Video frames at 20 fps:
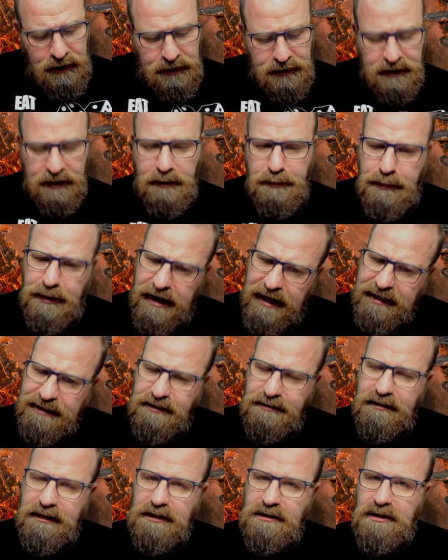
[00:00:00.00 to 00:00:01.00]
So the
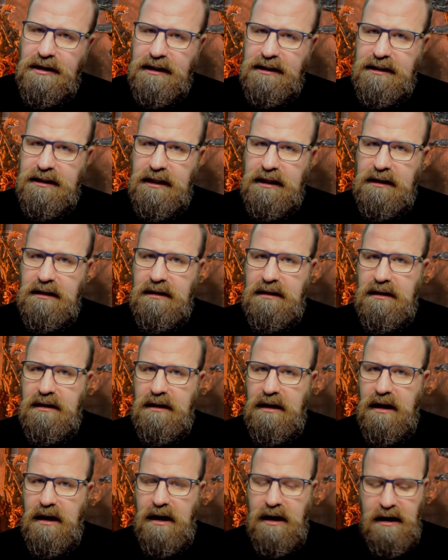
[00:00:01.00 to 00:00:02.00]
prayers are interesting.
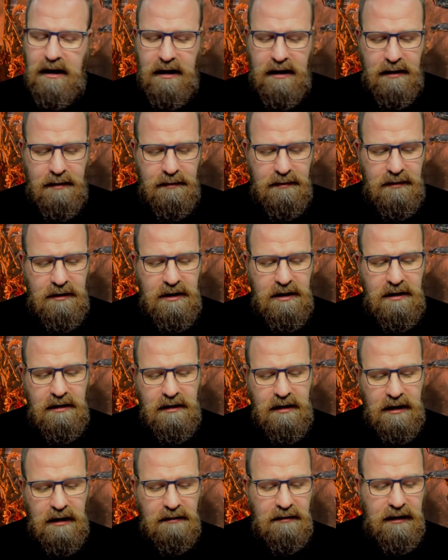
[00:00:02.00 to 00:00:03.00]
You
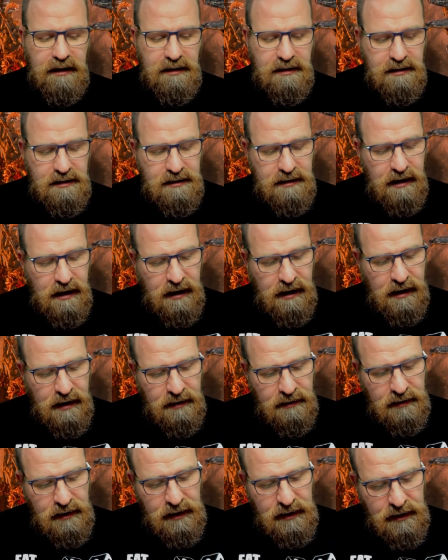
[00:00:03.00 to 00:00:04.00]
can only
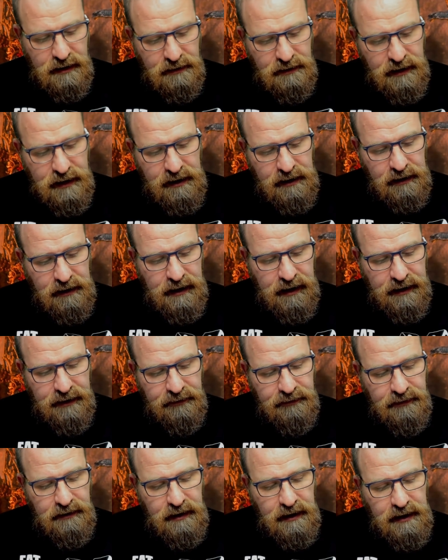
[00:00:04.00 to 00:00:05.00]
you know, you
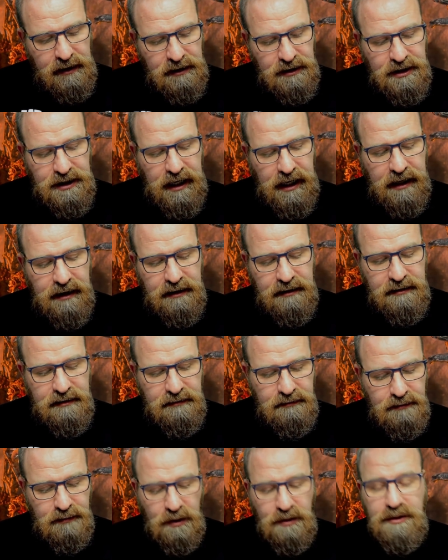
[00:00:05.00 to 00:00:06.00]
can chant
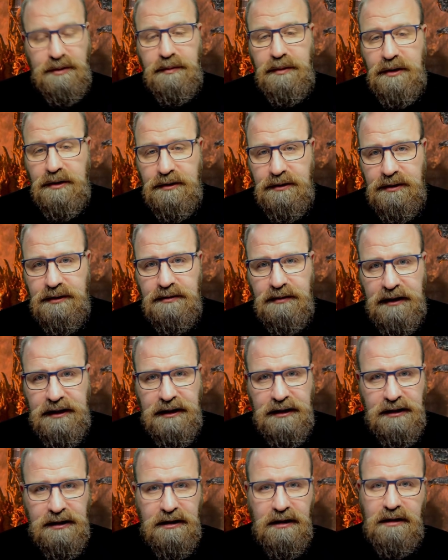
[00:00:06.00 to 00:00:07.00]
multiples,
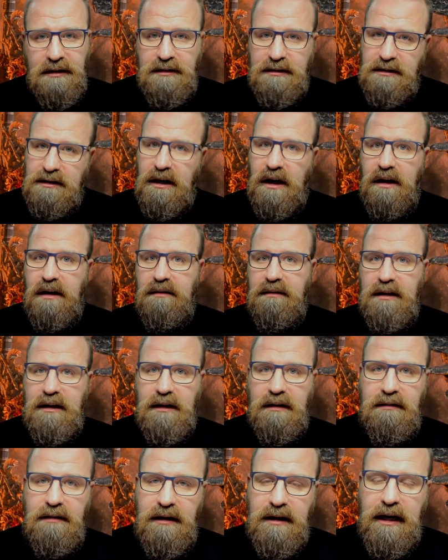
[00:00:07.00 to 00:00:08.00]
which is good. So, you
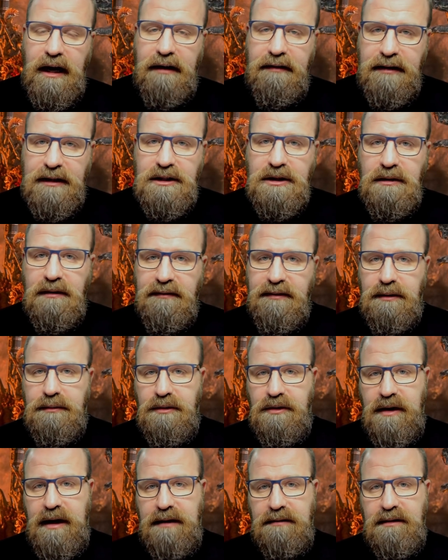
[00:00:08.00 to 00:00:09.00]
know, you carry 2 of
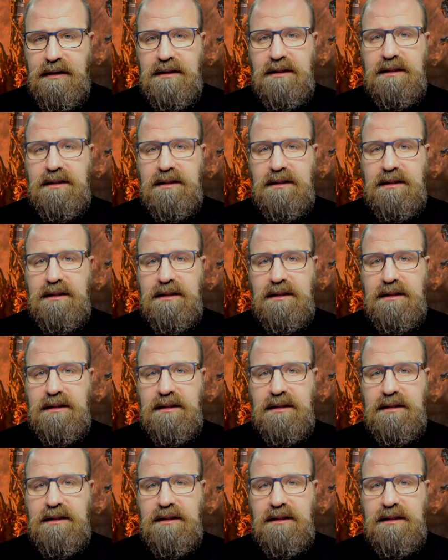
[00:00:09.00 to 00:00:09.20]
them around as